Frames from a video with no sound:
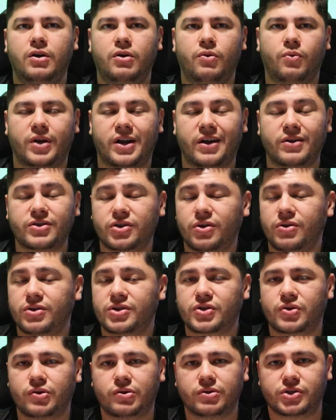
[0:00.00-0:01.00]
When I was going to
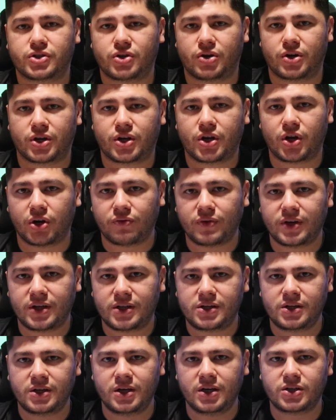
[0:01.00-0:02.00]
school, it was during
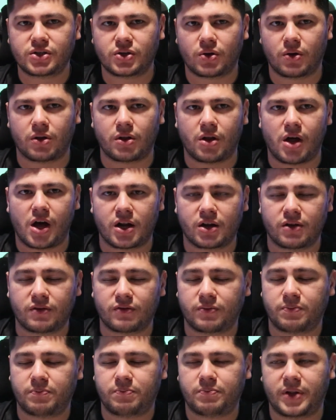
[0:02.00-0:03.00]
COVID, so a lot
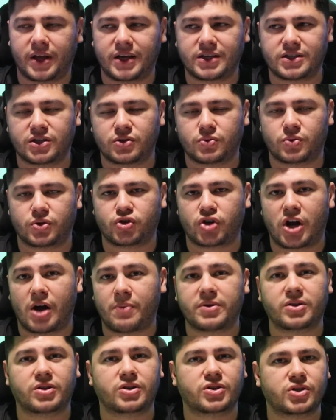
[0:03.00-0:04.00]
of places were
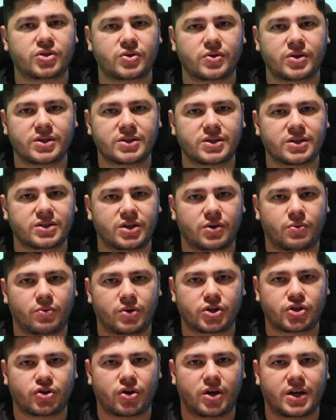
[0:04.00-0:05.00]
dropping their students because they
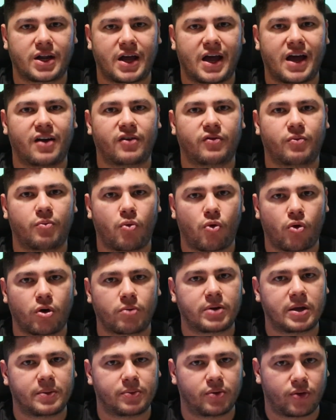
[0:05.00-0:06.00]
weren't trying to have more
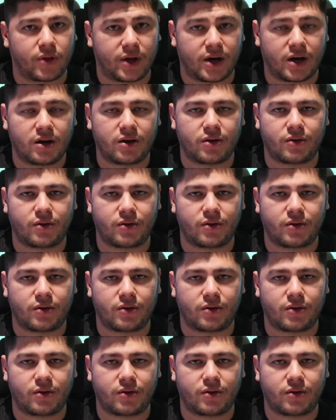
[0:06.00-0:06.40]
people there.